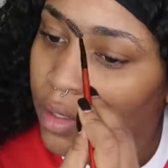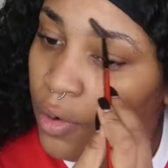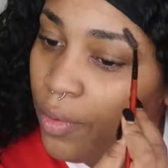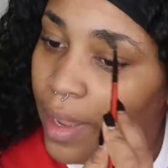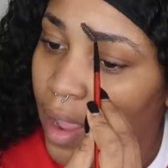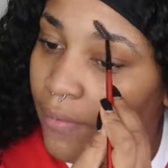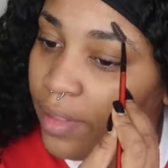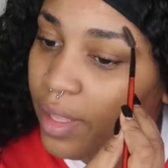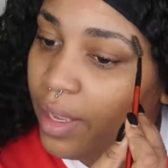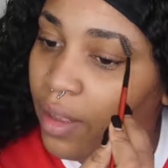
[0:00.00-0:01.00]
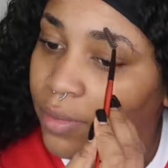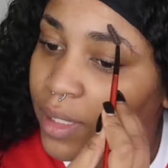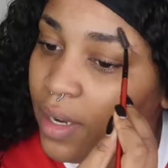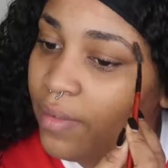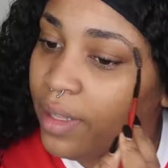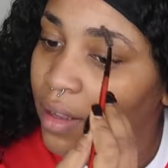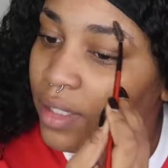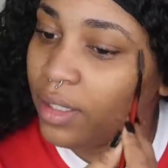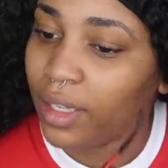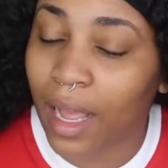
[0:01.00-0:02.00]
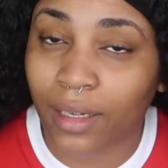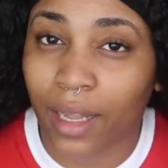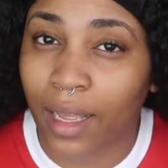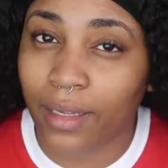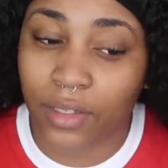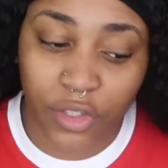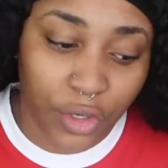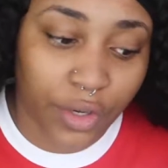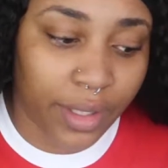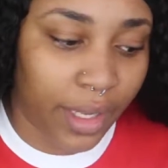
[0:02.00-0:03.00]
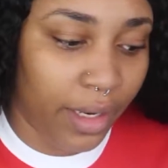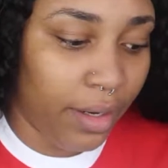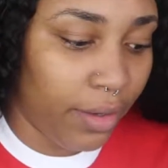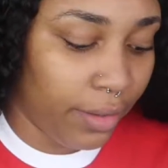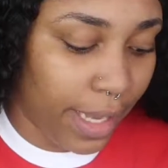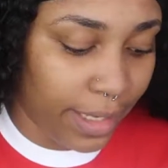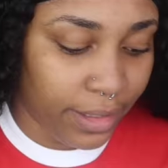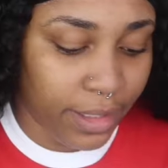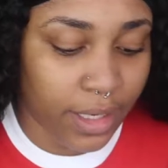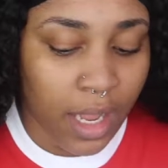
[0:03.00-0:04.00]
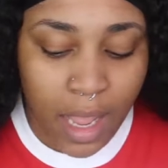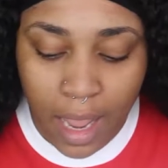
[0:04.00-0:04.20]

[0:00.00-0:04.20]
doing everything else, because everything else is a lot easier than your lashes.